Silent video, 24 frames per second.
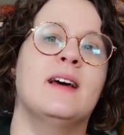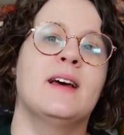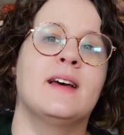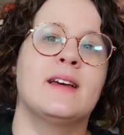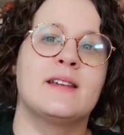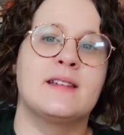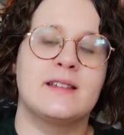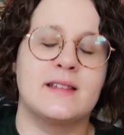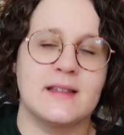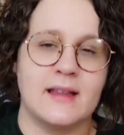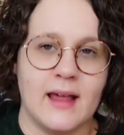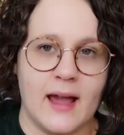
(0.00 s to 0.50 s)

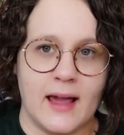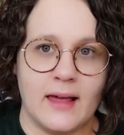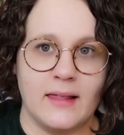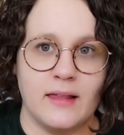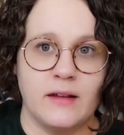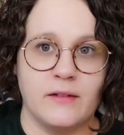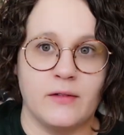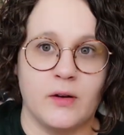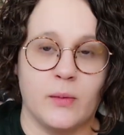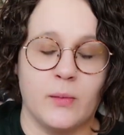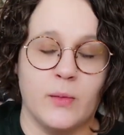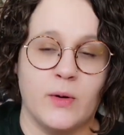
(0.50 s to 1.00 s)

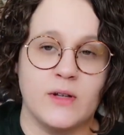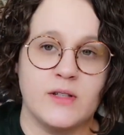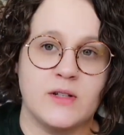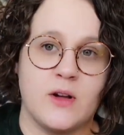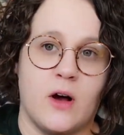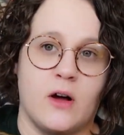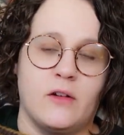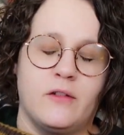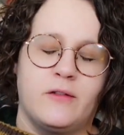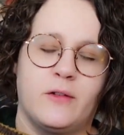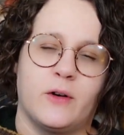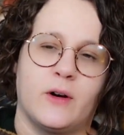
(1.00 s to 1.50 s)
slightly from what's
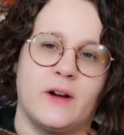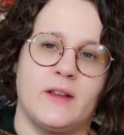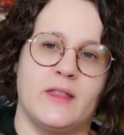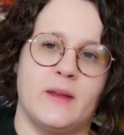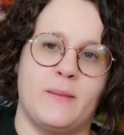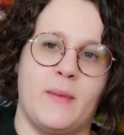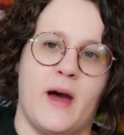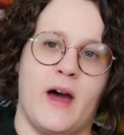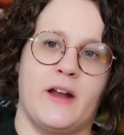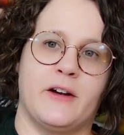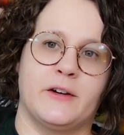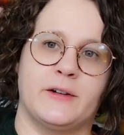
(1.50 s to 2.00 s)
called for in the
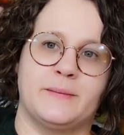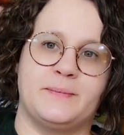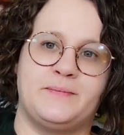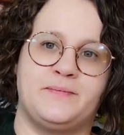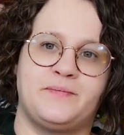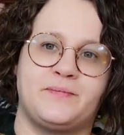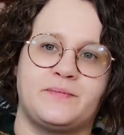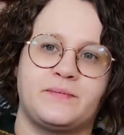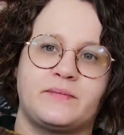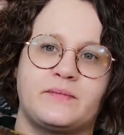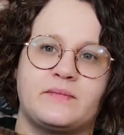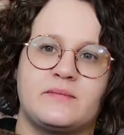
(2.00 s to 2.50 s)
pattern.
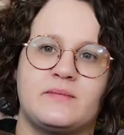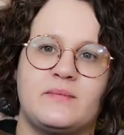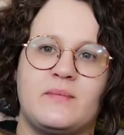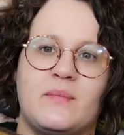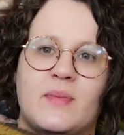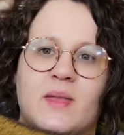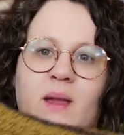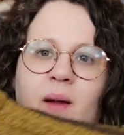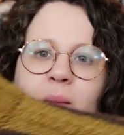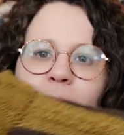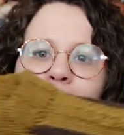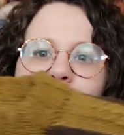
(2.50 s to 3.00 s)

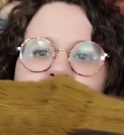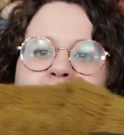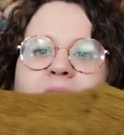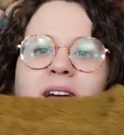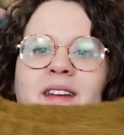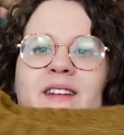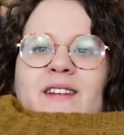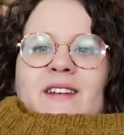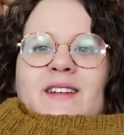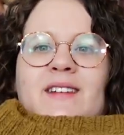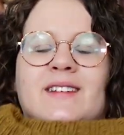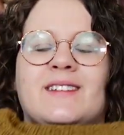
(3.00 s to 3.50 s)

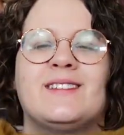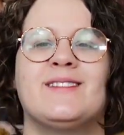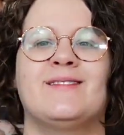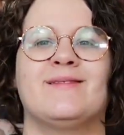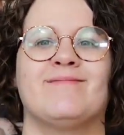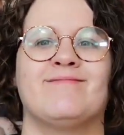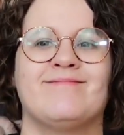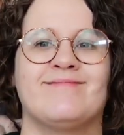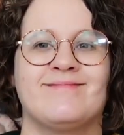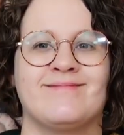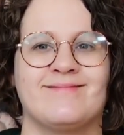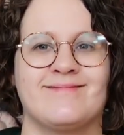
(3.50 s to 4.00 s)
But
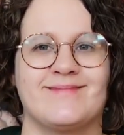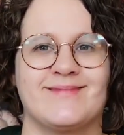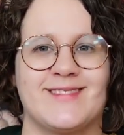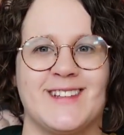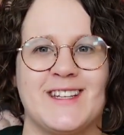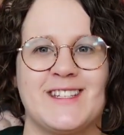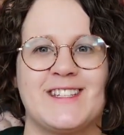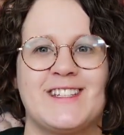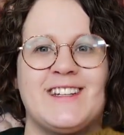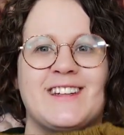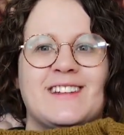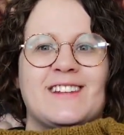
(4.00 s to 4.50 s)

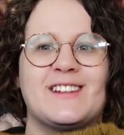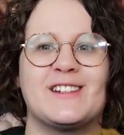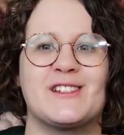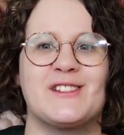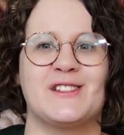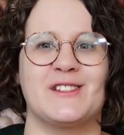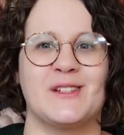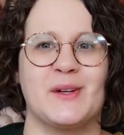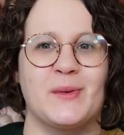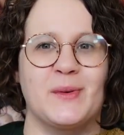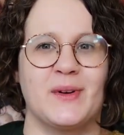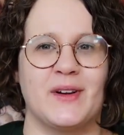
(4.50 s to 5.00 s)
doesn't it look
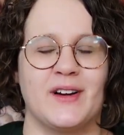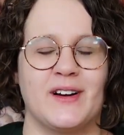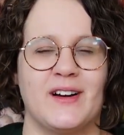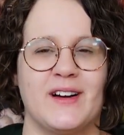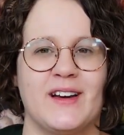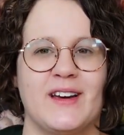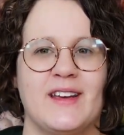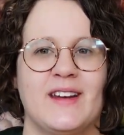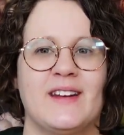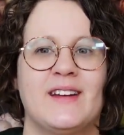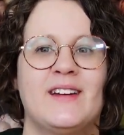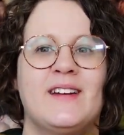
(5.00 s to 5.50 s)
so
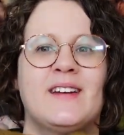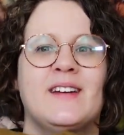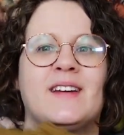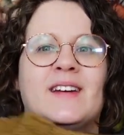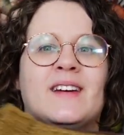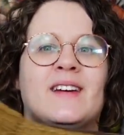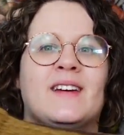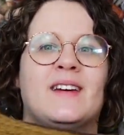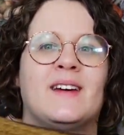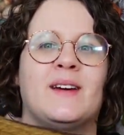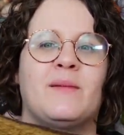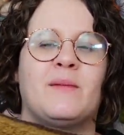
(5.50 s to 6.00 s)
good?
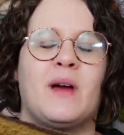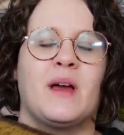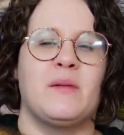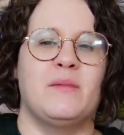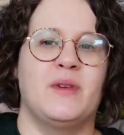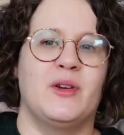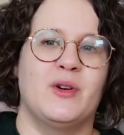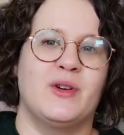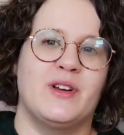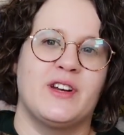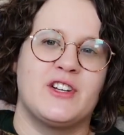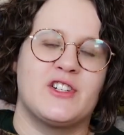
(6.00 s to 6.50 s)
My
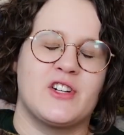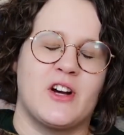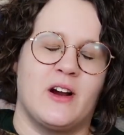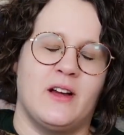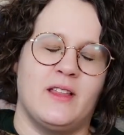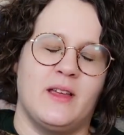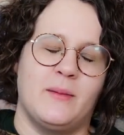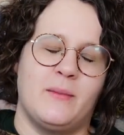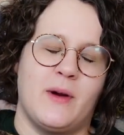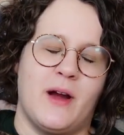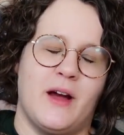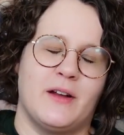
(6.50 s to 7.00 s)
muted
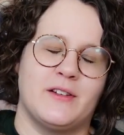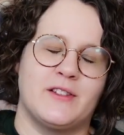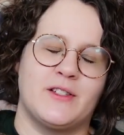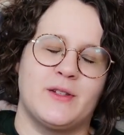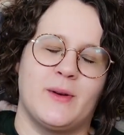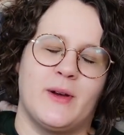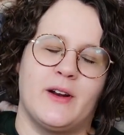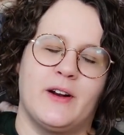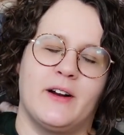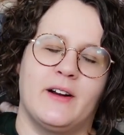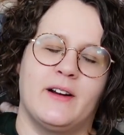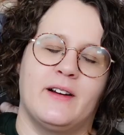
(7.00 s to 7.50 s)
Charlie Brown
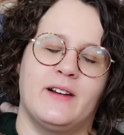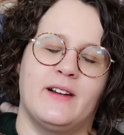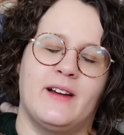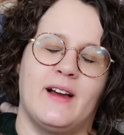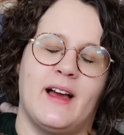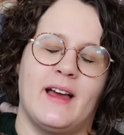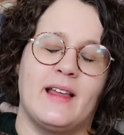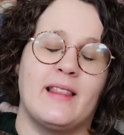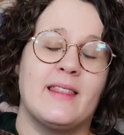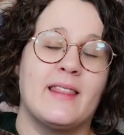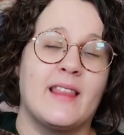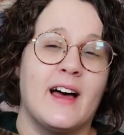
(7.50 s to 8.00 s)
sweater.
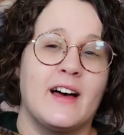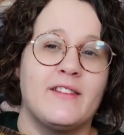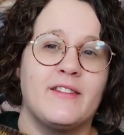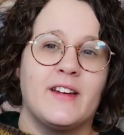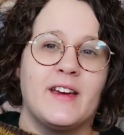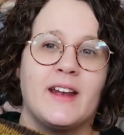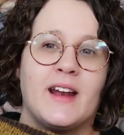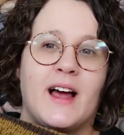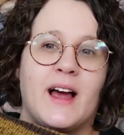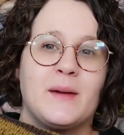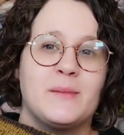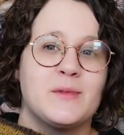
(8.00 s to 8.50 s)
I love
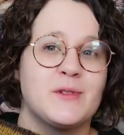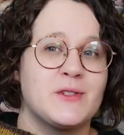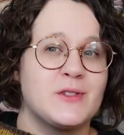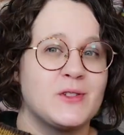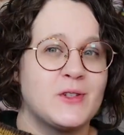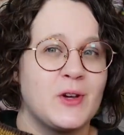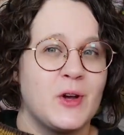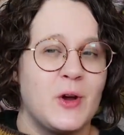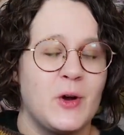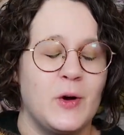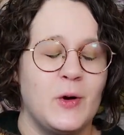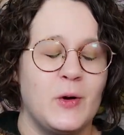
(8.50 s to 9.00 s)
it. I'm
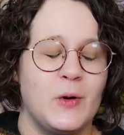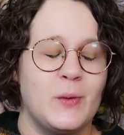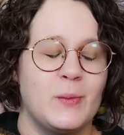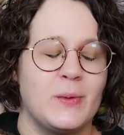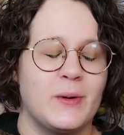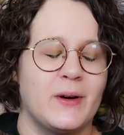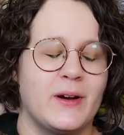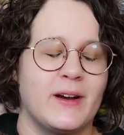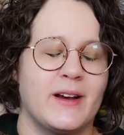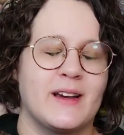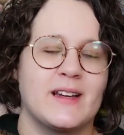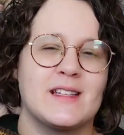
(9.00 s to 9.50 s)

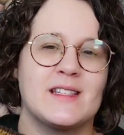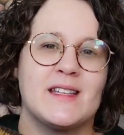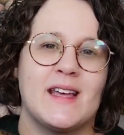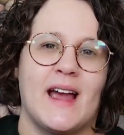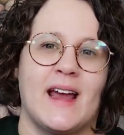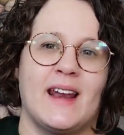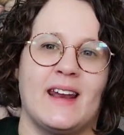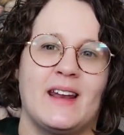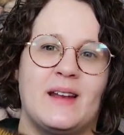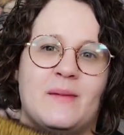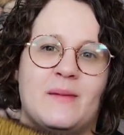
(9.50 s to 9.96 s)
super excited